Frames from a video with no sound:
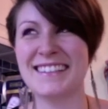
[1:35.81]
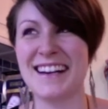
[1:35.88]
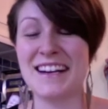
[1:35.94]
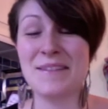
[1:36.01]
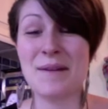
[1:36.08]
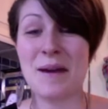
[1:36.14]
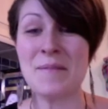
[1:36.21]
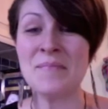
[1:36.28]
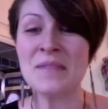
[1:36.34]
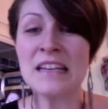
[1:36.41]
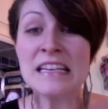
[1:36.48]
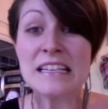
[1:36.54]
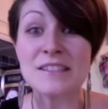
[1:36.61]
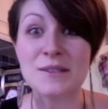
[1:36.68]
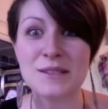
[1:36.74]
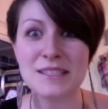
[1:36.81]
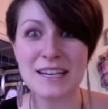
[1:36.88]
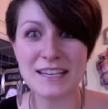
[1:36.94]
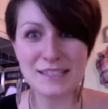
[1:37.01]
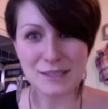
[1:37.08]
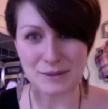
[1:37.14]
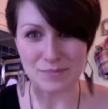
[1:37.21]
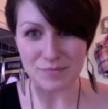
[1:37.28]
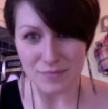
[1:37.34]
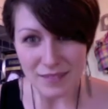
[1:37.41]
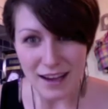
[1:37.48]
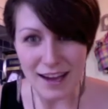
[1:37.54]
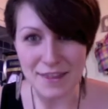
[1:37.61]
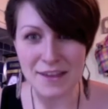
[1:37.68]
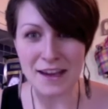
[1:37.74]
Or anyway, so it's
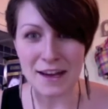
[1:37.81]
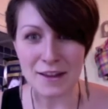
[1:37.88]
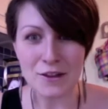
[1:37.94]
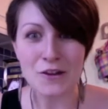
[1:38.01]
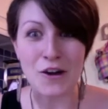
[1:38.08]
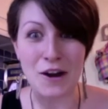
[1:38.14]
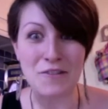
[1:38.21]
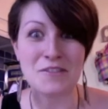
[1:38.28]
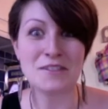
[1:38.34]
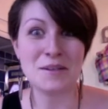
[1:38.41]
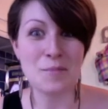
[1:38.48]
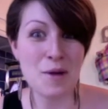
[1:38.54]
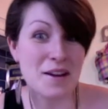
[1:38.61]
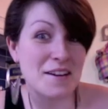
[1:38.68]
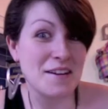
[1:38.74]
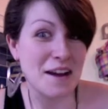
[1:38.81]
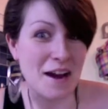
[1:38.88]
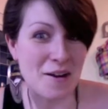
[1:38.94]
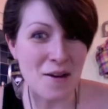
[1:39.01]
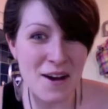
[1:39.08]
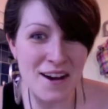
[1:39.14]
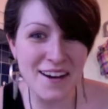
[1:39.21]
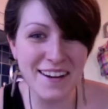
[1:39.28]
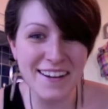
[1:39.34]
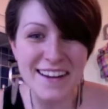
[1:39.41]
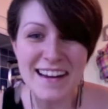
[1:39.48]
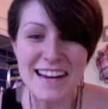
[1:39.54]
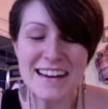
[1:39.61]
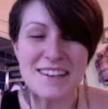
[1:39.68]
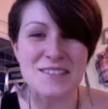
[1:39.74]
nice. I think I look obviously pregnant now.
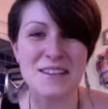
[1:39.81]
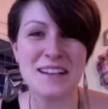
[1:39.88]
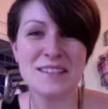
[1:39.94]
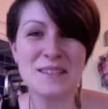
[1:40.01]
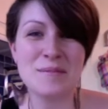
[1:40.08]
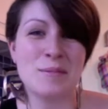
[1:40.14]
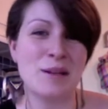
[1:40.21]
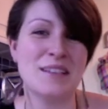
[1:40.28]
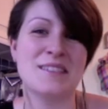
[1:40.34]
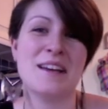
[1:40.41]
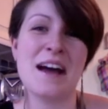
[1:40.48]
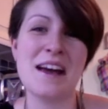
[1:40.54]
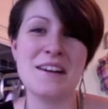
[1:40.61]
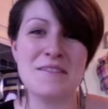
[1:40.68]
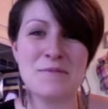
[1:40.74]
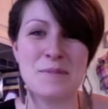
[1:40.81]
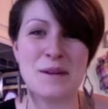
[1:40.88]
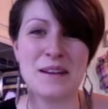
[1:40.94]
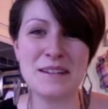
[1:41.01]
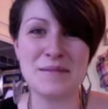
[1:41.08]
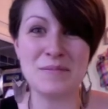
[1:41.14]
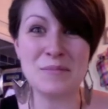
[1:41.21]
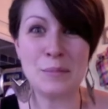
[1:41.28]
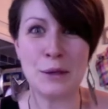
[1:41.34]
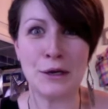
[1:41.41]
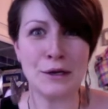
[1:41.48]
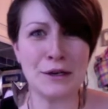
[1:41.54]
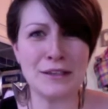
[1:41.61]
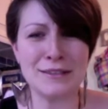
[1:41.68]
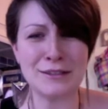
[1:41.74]
So that's a plus side of being
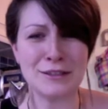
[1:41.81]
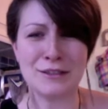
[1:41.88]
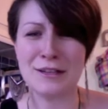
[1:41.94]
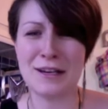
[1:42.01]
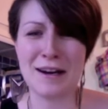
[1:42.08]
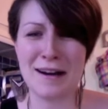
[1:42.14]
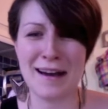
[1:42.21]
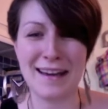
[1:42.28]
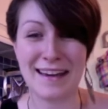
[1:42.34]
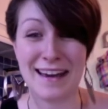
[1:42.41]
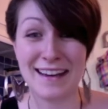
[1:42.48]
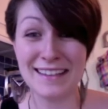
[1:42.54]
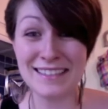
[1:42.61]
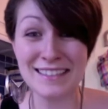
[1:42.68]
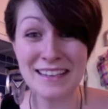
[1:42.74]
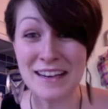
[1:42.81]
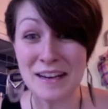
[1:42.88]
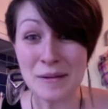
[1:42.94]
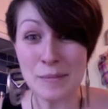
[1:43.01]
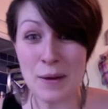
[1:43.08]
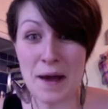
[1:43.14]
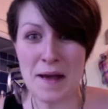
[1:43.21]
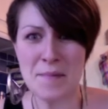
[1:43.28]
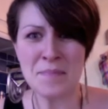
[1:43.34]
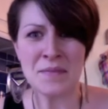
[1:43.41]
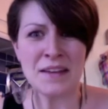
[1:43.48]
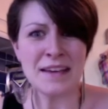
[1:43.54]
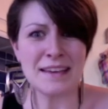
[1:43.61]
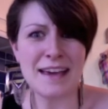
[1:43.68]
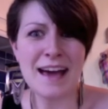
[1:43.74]
bigger earlier, I guess.
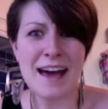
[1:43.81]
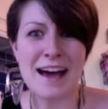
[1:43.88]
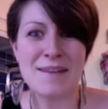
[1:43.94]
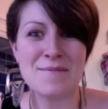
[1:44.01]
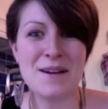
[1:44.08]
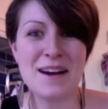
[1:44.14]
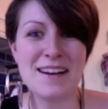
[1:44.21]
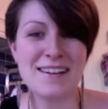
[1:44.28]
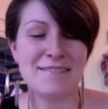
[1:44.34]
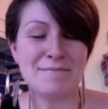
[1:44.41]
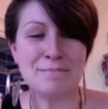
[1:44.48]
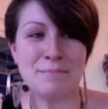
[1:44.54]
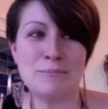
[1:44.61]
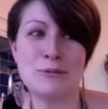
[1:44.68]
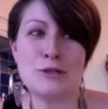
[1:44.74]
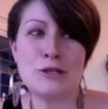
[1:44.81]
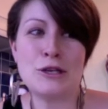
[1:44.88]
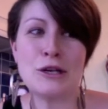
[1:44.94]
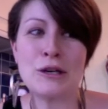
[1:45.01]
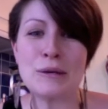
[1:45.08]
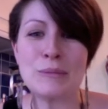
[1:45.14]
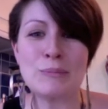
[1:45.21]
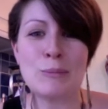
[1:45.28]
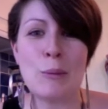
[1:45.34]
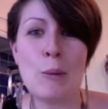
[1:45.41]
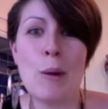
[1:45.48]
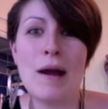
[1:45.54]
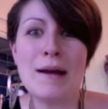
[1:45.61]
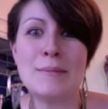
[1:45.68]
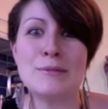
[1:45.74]
But yeah, I'm not sure
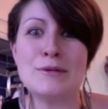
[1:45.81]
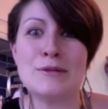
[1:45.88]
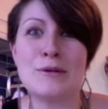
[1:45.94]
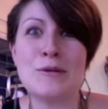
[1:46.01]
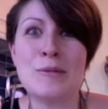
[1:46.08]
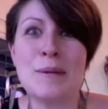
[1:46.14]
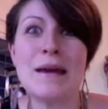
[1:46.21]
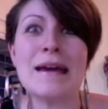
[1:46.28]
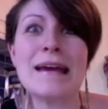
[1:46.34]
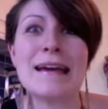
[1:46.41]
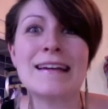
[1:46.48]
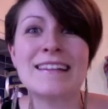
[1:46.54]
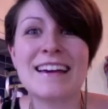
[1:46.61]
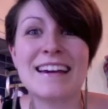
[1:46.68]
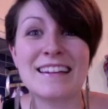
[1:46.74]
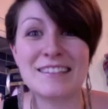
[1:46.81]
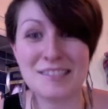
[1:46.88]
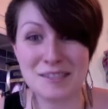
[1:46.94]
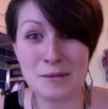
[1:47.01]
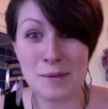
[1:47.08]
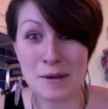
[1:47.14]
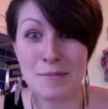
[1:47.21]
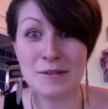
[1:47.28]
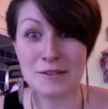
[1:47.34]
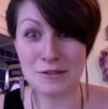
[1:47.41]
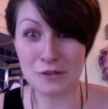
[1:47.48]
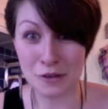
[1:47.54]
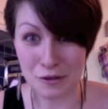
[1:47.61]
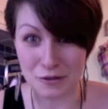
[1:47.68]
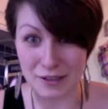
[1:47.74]
why I'm so big, like, unless the
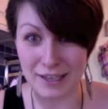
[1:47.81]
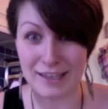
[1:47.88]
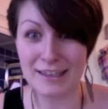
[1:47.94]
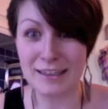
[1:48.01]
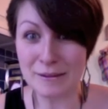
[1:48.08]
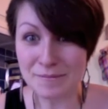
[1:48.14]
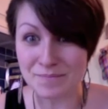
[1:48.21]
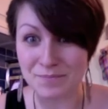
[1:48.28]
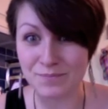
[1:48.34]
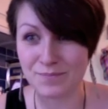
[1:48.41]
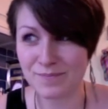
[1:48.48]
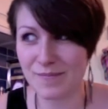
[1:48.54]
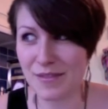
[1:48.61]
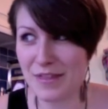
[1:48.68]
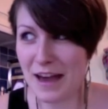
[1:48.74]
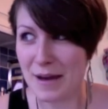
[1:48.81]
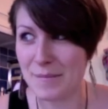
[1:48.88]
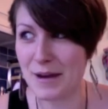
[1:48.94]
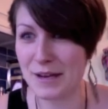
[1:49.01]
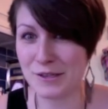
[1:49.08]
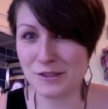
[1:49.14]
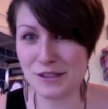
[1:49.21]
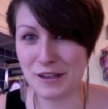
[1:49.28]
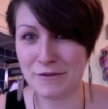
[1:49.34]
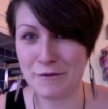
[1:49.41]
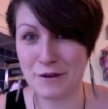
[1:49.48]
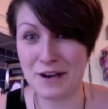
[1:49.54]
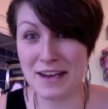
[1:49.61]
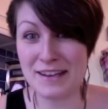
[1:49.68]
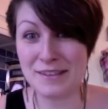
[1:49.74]
baby's grown like that much in
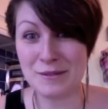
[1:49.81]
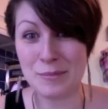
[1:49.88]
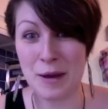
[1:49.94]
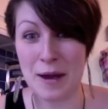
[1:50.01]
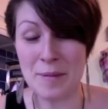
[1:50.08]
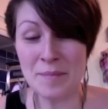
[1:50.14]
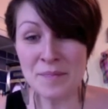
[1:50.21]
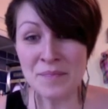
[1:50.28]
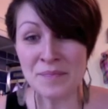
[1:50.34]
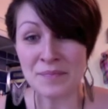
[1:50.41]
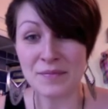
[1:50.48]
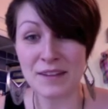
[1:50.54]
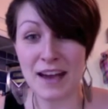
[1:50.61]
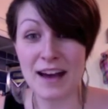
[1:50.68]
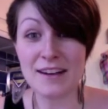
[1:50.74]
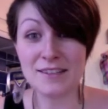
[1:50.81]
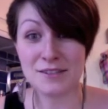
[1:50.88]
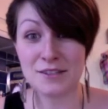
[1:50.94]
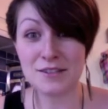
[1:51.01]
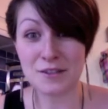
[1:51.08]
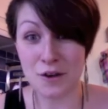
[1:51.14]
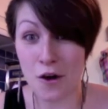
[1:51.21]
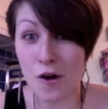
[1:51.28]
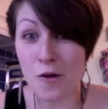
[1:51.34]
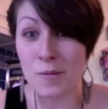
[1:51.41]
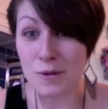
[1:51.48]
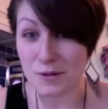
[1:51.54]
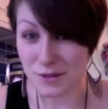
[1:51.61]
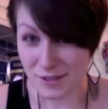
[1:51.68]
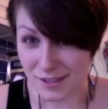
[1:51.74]
like 4 days. But yeah, seriously,
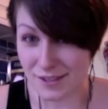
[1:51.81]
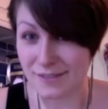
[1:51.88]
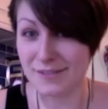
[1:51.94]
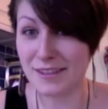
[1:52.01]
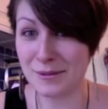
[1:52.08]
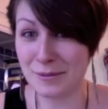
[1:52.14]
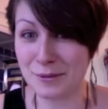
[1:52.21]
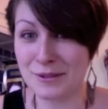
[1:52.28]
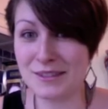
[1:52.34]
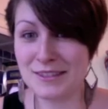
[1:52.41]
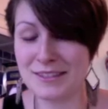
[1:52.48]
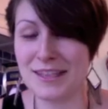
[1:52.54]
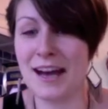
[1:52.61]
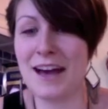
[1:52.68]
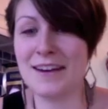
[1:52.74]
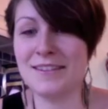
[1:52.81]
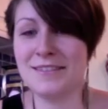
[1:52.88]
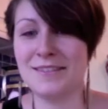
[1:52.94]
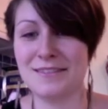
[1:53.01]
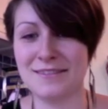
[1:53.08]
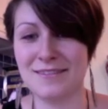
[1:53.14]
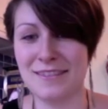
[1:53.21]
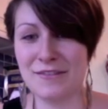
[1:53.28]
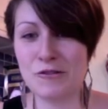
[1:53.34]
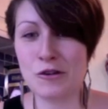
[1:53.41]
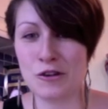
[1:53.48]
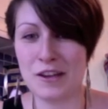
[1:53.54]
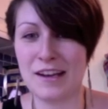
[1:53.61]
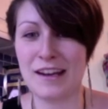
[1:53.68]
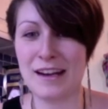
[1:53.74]
almost doubled in size.
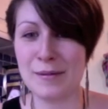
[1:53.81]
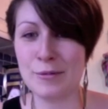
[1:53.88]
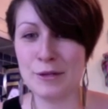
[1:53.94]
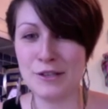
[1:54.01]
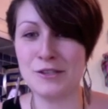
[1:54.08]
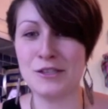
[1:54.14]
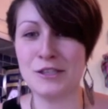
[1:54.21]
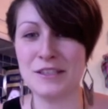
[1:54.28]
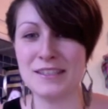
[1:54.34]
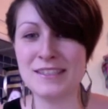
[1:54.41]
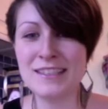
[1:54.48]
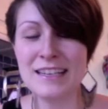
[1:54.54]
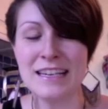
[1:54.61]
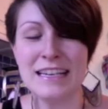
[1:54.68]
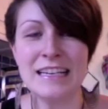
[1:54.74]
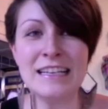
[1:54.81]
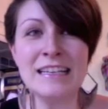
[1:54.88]
I've grown like a couple inches.